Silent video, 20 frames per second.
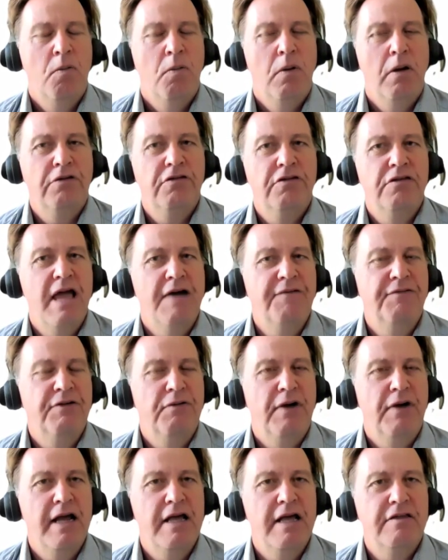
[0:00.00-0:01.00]
whilst
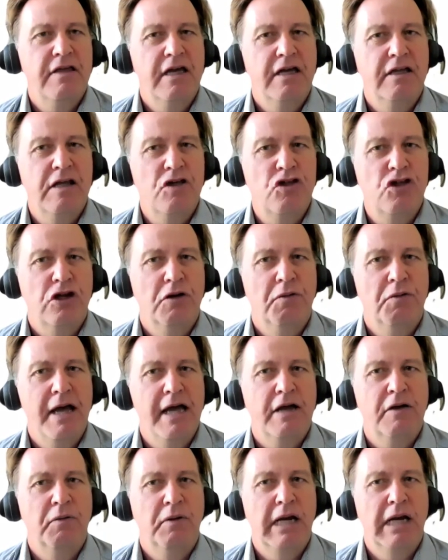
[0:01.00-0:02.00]
never raising additional
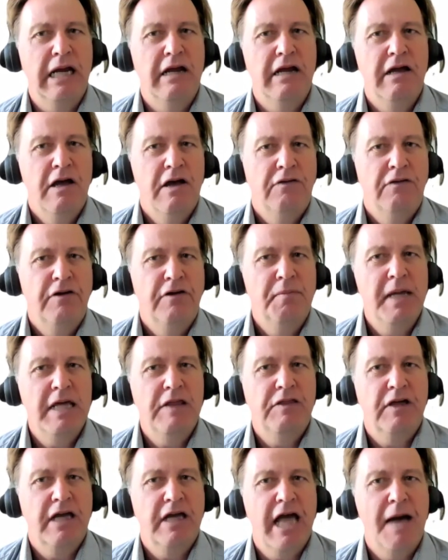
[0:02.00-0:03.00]
equity from
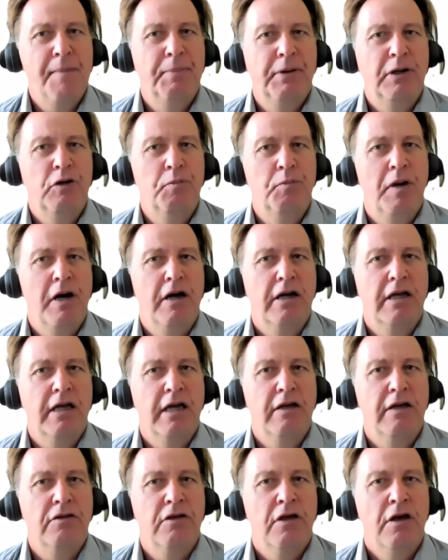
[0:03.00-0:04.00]
either capital
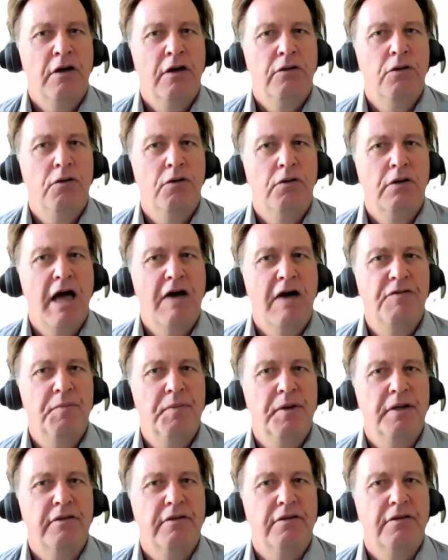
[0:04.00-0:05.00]
markets nor
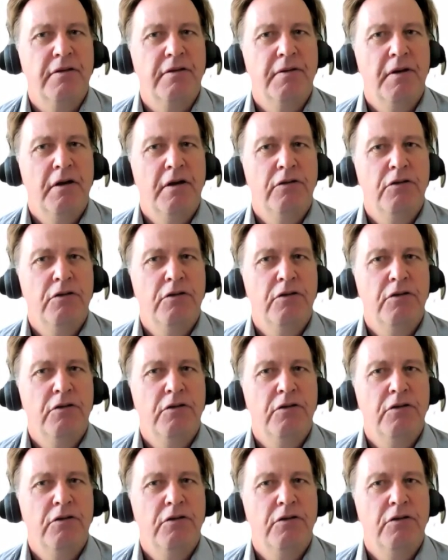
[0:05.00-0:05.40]
governments,